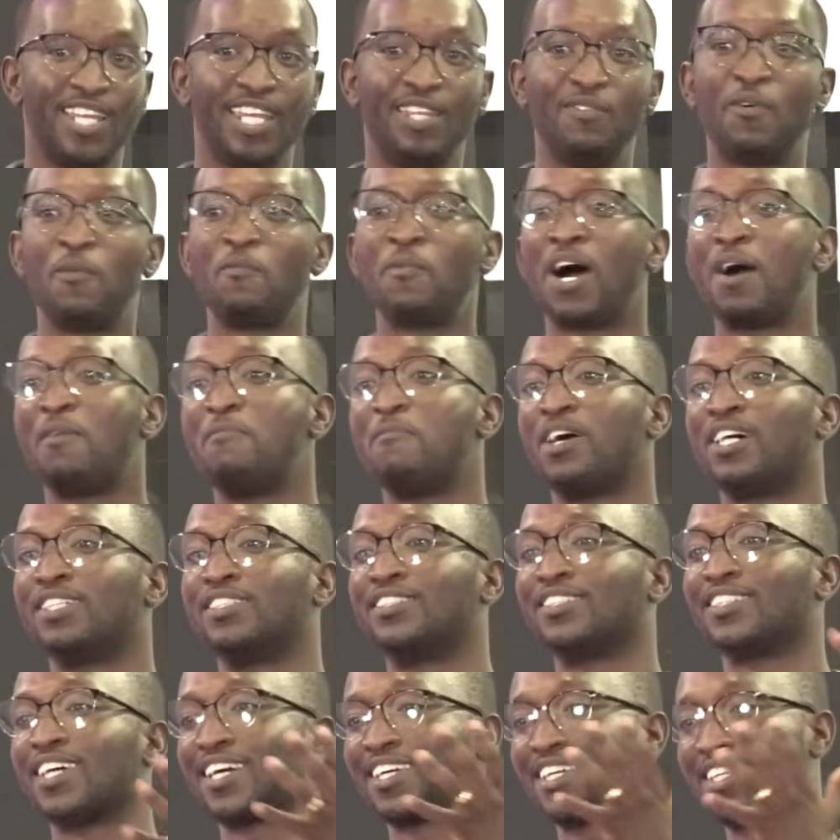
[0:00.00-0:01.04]
mu
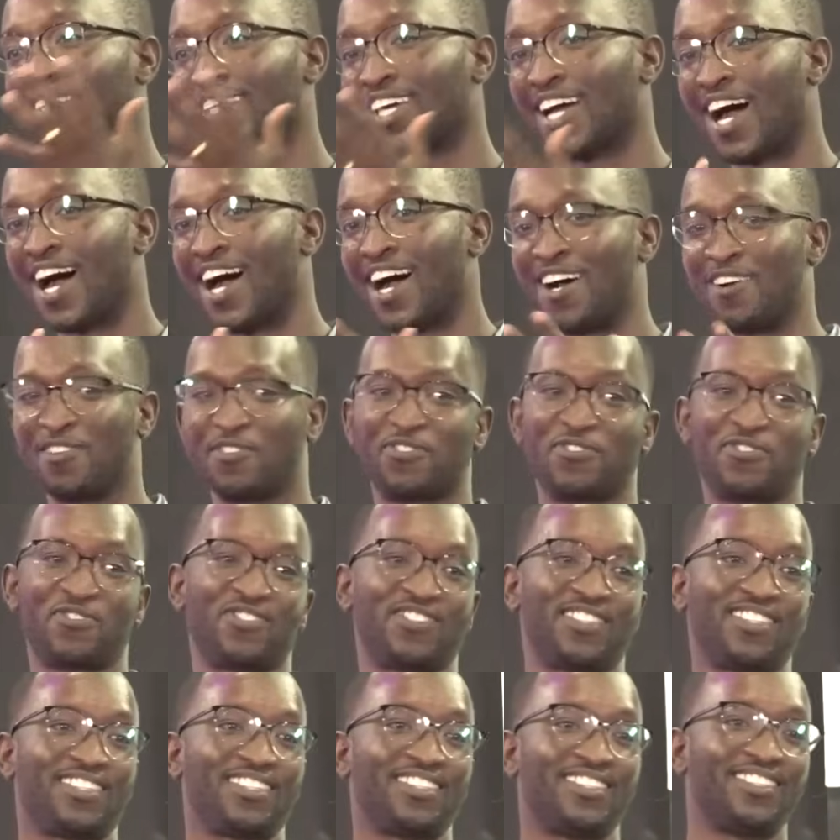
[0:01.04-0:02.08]
mwambaze akiri
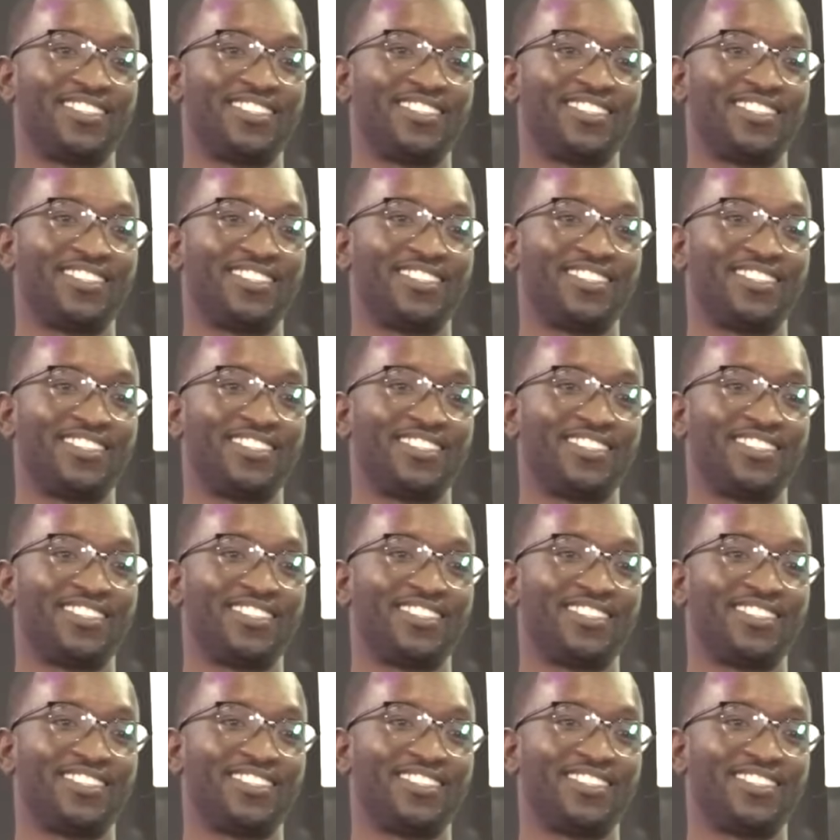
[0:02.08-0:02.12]
hafi